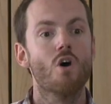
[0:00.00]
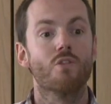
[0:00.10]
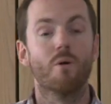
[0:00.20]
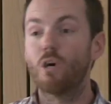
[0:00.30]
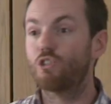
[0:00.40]

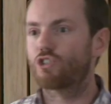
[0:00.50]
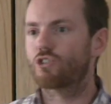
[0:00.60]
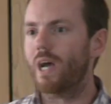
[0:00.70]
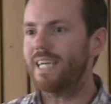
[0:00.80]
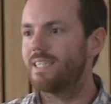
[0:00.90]
The most
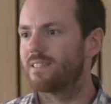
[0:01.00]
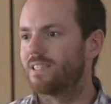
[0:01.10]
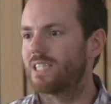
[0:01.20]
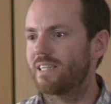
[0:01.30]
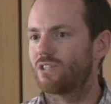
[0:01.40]
striking
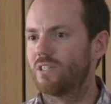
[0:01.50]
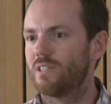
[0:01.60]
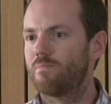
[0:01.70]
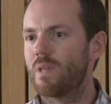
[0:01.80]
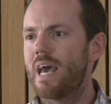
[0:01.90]

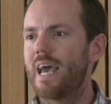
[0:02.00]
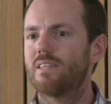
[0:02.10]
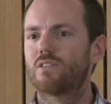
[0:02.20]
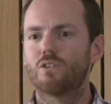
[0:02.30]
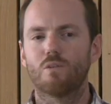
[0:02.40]
suggestion
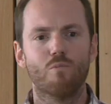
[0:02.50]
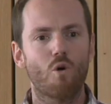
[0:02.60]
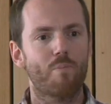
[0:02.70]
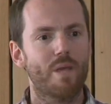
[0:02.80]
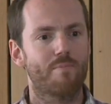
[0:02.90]
is that the
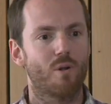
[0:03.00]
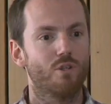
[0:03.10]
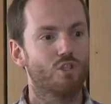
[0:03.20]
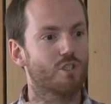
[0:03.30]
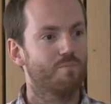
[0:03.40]
more people
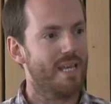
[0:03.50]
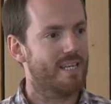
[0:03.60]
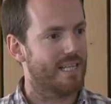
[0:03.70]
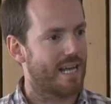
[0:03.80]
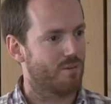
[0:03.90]
who
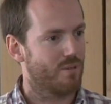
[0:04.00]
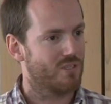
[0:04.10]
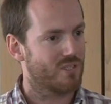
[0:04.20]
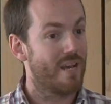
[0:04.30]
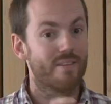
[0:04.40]
speak a
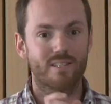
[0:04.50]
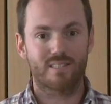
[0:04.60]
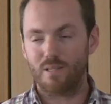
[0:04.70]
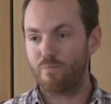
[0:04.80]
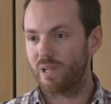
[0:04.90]
language, the
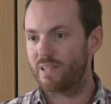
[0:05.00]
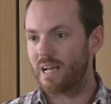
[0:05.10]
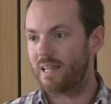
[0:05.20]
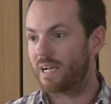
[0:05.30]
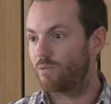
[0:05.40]
simpler
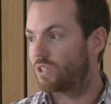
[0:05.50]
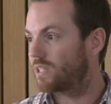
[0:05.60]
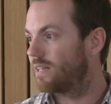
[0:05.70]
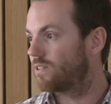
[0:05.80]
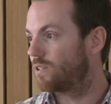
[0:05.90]
that language
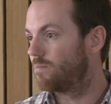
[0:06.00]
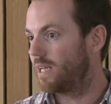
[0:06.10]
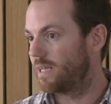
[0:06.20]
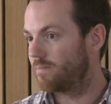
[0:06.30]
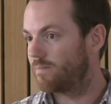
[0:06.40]
tends to
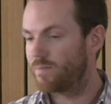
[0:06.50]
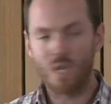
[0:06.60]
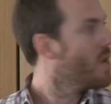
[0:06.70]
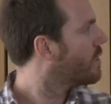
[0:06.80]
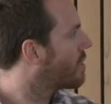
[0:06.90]
be.
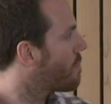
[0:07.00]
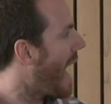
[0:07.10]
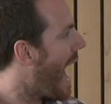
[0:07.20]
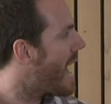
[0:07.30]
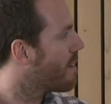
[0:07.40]
So
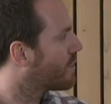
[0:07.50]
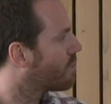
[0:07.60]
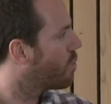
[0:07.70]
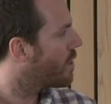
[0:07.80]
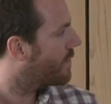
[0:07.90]
perhaps
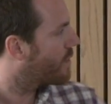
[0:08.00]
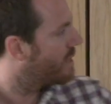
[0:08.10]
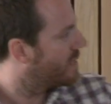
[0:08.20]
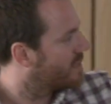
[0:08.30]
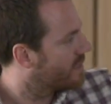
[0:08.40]
one of the
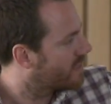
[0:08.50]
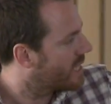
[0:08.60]
reasons that